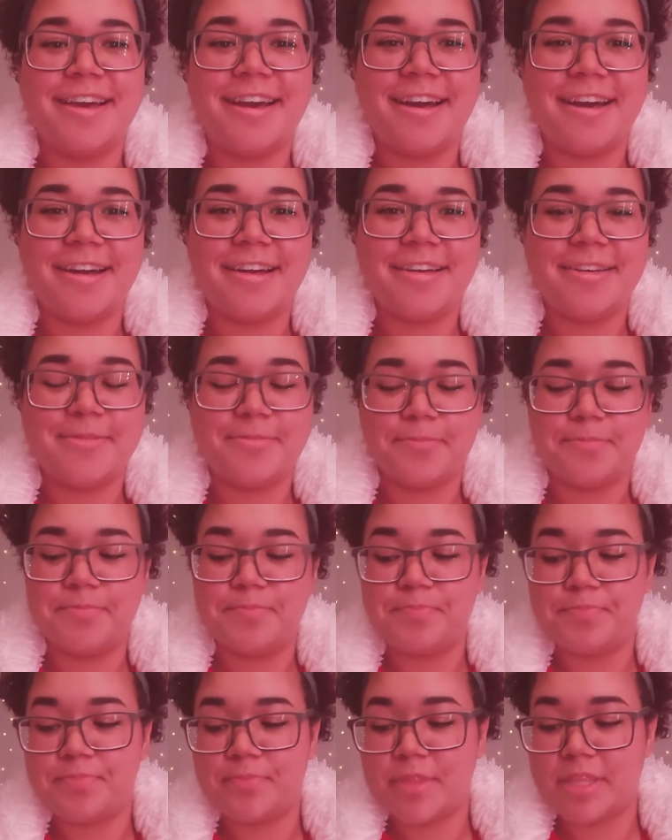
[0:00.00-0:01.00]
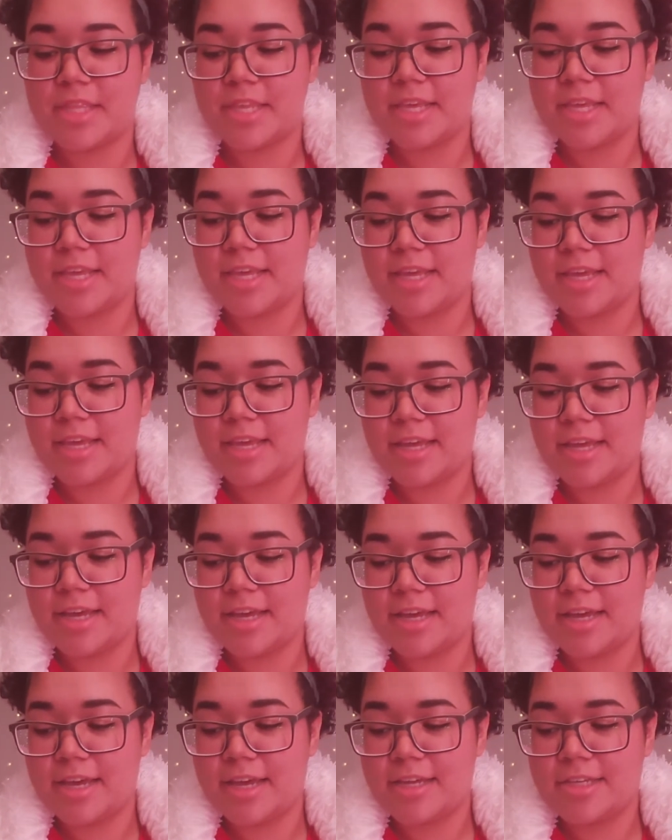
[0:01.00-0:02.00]

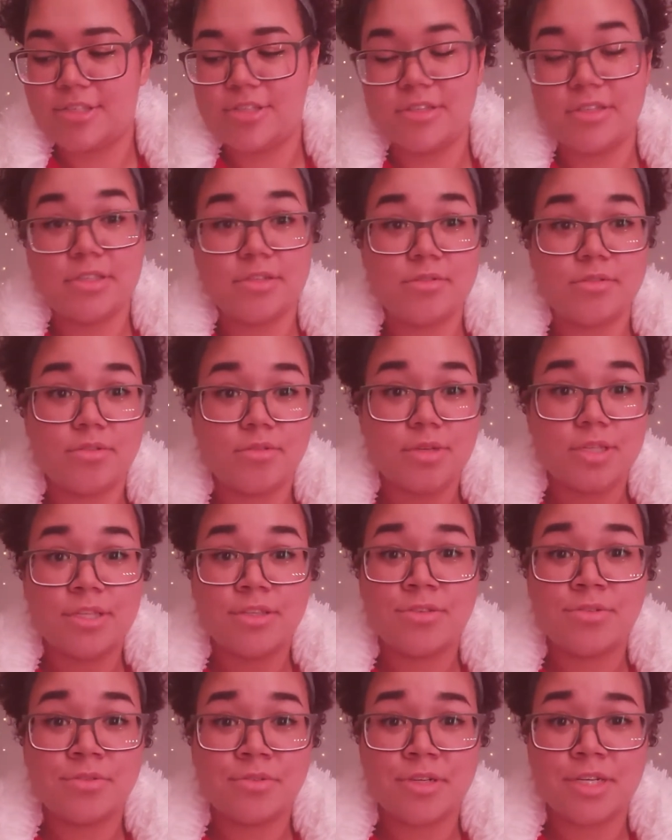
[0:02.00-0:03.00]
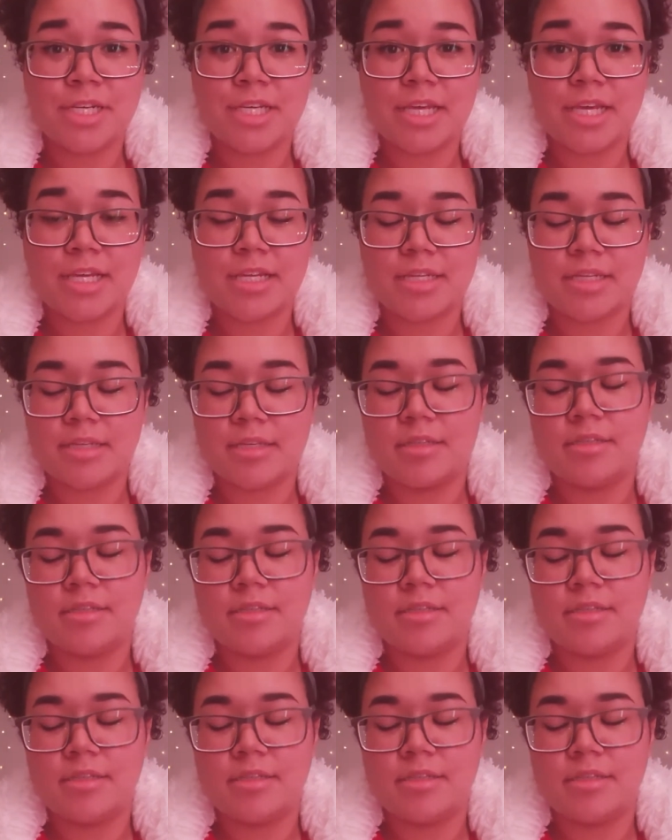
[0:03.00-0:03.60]
I just don't know what story yet,